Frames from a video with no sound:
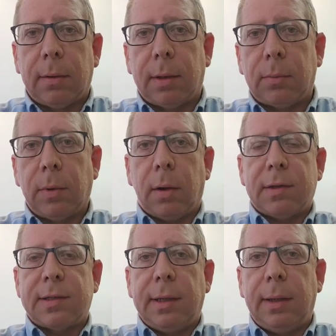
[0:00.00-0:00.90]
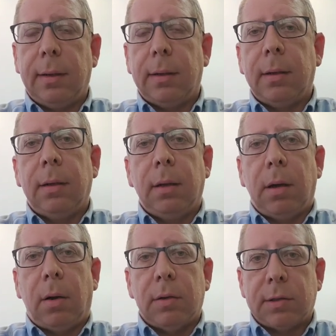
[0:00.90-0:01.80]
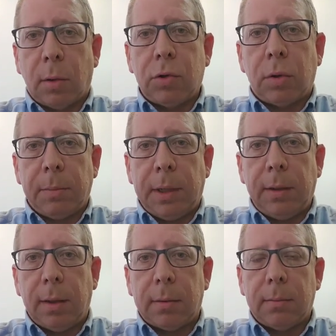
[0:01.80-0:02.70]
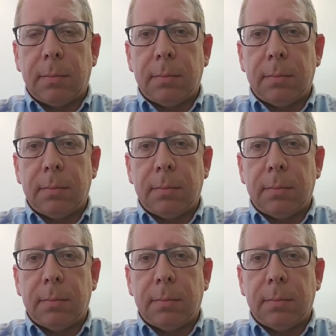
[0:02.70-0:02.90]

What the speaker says: that we are seeing on social media